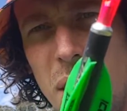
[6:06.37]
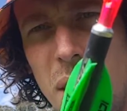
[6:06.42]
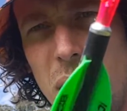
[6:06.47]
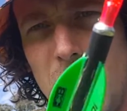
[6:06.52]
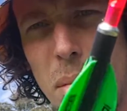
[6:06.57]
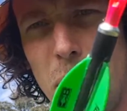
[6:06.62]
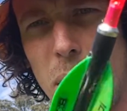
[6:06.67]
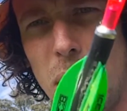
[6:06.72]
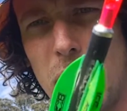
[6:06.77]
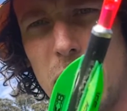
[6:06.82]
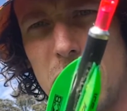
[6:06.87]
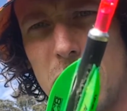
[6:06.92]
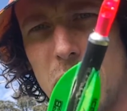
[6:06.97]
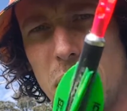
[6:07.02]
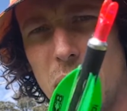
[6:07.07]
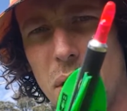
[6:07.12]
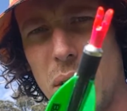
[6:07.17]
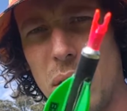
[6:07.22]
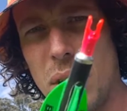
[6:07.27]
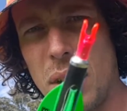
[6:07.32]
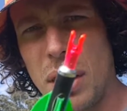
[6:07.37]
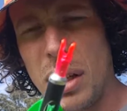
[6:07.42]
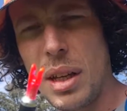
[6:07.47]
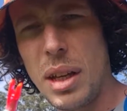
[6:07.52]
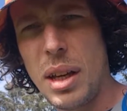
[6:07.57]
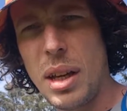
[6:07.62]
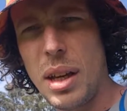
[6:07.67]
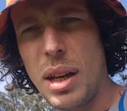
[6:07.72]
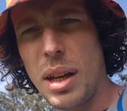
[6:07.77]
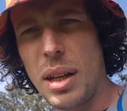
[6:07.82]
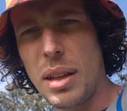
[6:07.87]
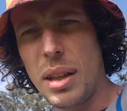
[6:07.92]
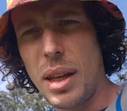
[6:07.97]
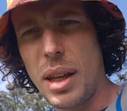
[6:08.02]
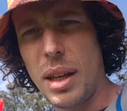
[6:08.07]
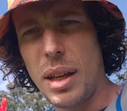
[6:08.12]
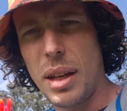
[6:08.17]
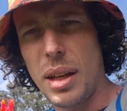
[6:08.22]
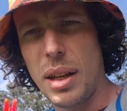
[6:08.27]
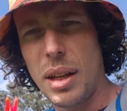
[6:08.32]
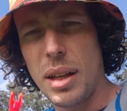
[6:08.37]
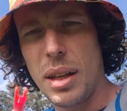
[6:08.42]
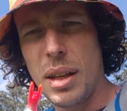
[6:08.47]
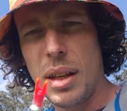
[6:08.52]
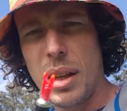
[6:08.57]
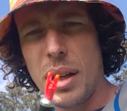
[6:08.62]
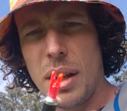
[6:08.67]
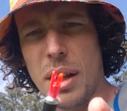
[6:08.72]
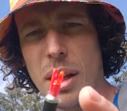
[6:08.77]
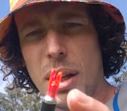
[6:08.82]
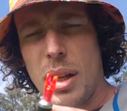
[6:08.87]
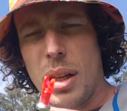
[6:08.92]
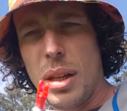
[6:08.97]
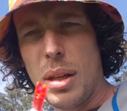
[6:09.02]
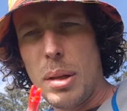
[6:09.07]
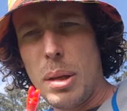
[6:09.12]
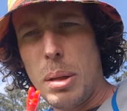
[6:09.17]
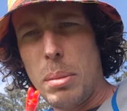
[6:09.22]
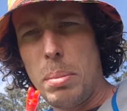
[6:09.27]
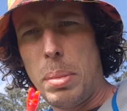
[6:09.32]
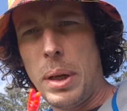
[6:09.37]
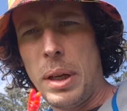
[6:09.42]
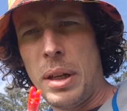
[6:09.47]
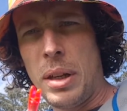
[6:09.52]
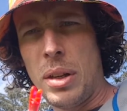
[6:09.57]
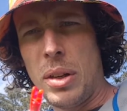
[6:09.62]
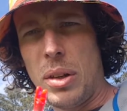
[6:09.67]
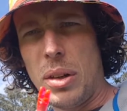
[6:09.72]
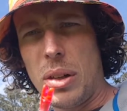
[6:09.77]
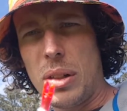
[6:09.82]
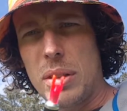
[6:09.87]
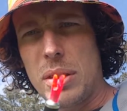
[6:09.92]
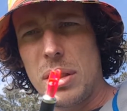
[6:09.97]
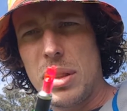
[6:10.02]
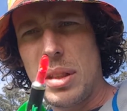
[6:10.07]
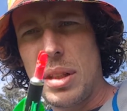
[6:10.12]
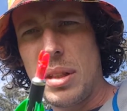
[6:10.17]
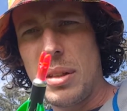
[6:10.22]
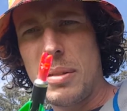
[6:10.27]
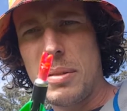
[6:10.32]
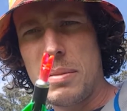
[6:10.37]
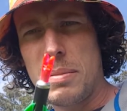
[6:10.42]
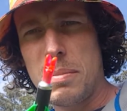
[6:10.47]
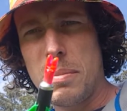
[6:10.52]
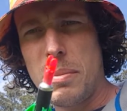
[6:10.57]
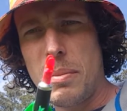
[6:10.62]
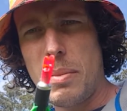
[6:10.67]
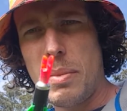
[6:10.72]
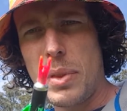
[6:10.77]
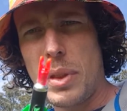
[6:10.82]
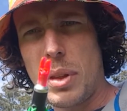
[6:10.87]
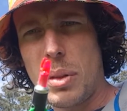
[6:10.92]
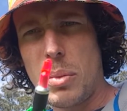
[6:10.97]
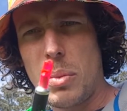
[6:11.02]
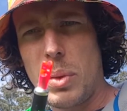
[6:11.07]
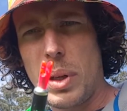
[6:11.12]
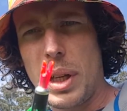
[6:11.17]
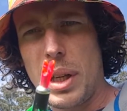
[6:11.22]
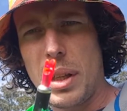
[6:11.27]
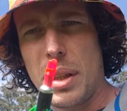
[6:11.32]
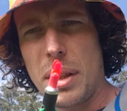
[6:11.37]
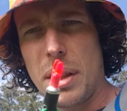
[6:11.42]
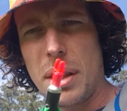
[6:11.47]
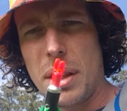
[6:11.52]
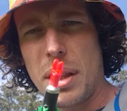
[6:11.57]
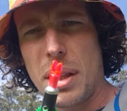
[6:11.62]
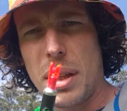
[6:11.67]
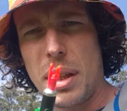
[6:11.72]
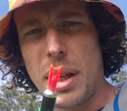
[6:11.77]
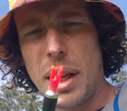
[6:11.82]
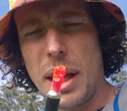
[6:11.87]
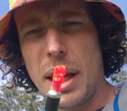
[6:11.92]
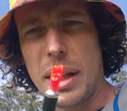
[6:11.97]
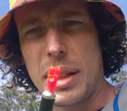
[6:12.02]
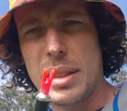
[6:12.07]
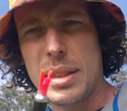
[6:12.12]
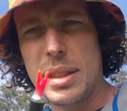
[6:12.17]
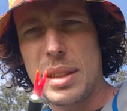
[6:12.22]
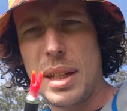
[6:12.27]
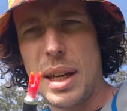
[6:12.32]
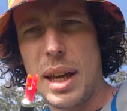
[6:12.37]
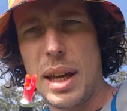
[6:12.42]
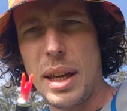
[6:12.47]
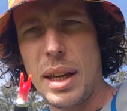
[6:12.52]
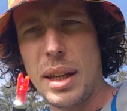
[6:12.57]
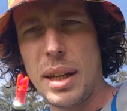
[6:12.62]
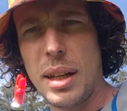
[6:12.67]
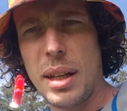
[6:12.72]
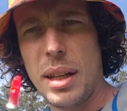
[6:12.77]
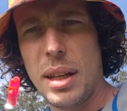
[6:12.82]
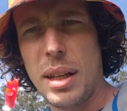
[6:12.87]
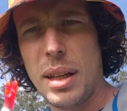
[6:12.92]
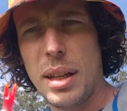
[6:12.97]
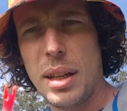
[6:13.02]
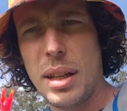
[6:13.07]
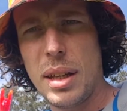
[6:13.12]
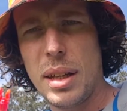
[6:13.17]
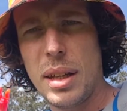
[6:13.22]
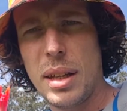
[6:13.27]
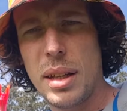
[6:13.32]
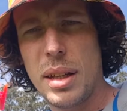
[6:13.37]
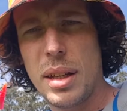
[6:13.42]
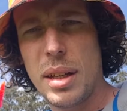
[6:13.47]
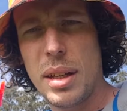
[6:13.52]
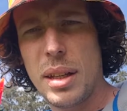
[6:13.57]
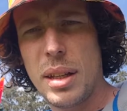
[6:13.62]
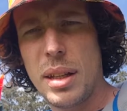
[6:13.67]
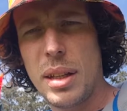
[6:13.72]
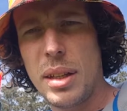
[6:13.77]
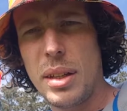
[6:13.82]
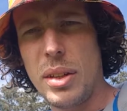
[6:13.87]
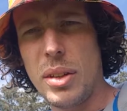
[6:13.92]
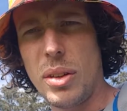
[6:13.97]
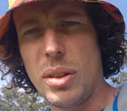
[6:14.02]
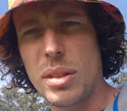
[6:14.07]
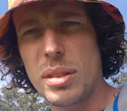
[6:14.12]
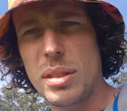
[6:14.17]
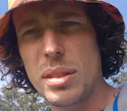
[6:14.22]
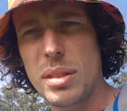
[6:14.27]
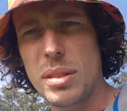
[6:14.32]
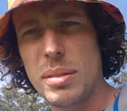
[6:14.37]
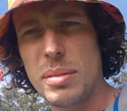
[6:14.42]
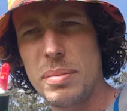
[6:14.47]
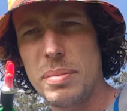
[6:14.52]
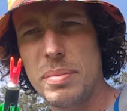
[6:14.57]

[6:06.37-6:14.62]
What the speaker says: coming out soon. And then pin nocks with X10 nocks.